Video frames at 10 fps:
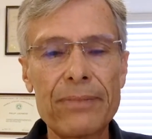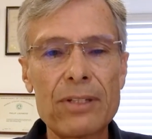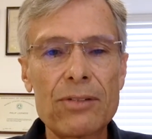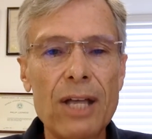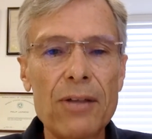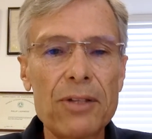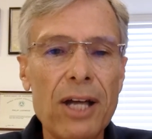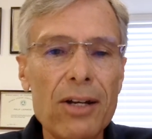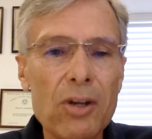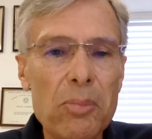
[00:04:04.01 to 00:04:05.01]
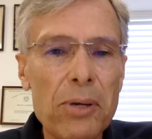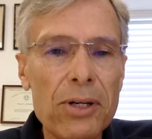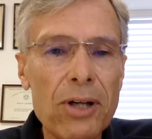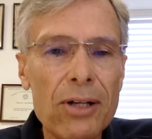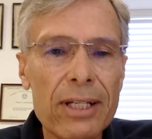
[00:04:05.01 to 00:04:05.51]
South Congo, put
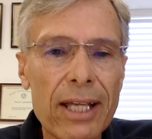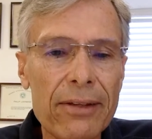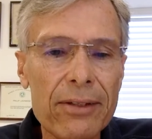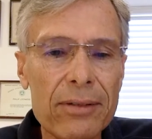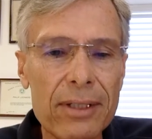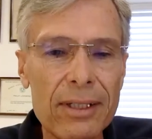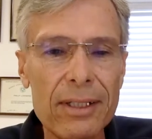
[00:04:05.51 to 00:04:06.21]
it all together,